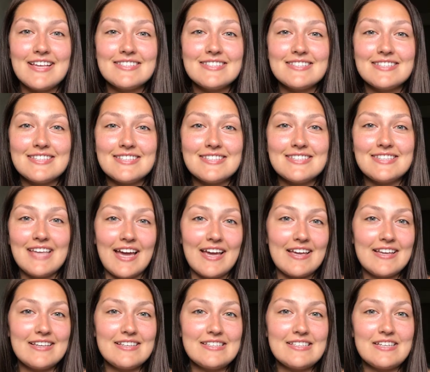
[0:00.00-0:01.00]
is the
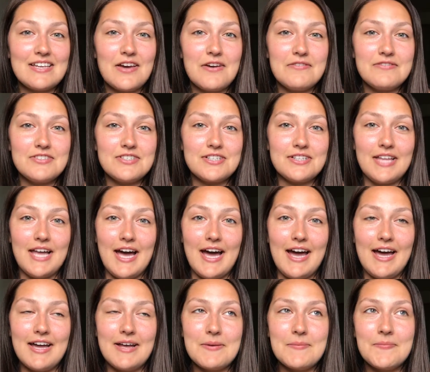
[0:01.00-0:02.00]
2nd of
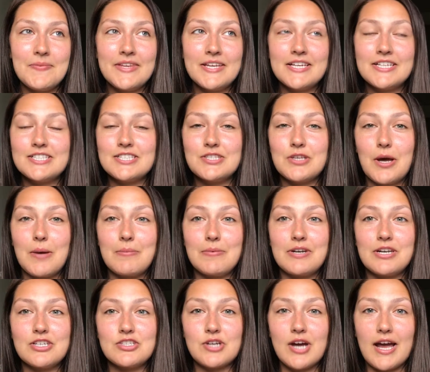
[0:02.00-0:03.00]
July, so I'm
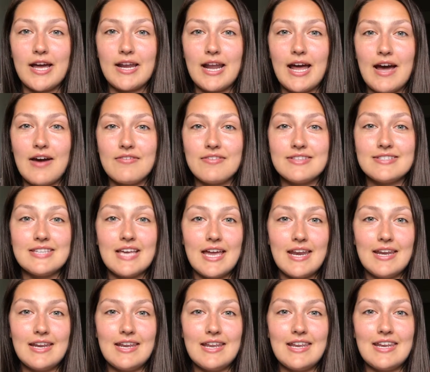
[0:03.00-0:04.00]
going to try and have this
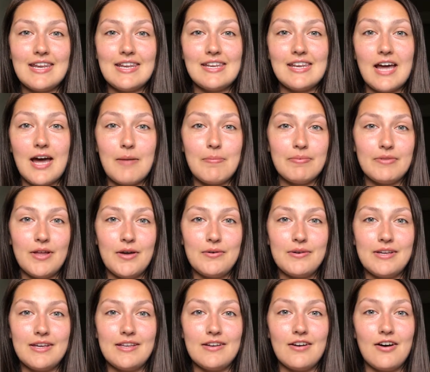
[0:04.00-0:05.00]
edited and
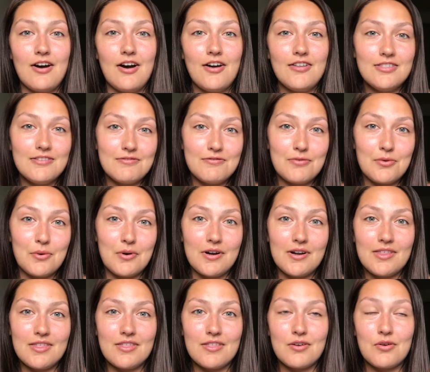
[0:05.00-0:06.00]
uploaded on the
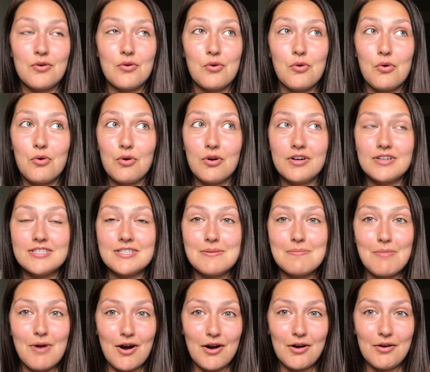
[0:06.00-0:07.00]
4th or
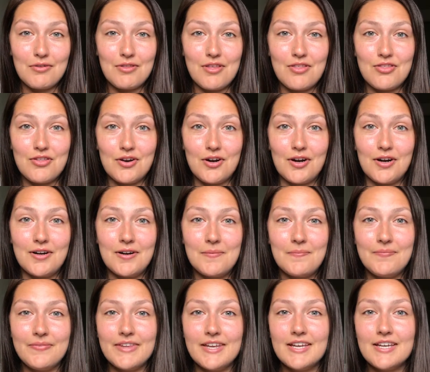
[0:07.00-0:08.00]
tomorrow the 3rd,
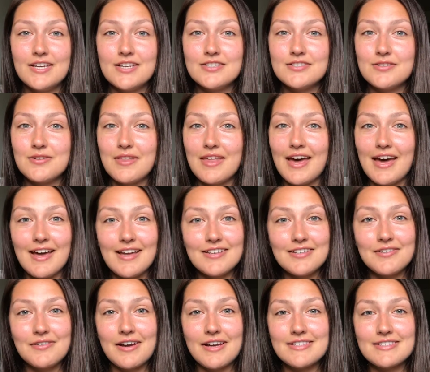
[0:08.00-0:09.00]
so that
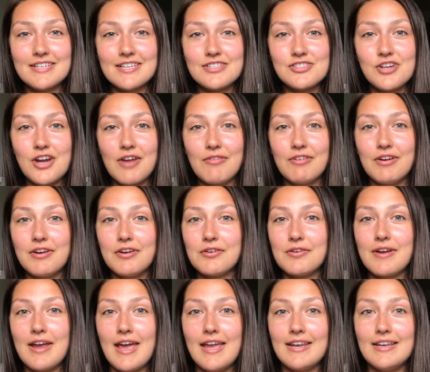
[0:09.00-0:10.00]
you guys can try
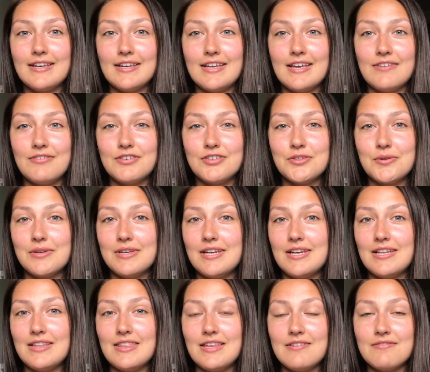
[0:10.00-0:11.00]
recreating it if you're doing
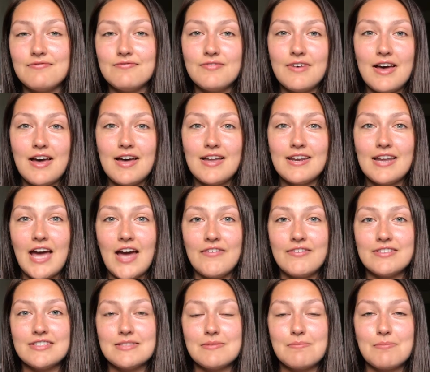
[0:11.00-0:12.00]
anything fun,
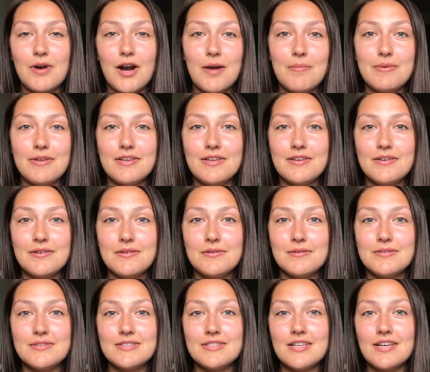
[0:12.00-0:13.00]
having some
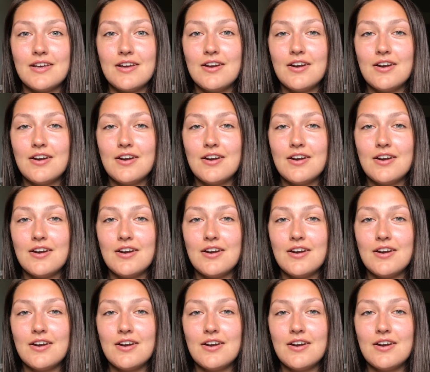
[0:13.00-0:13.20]
barbecues,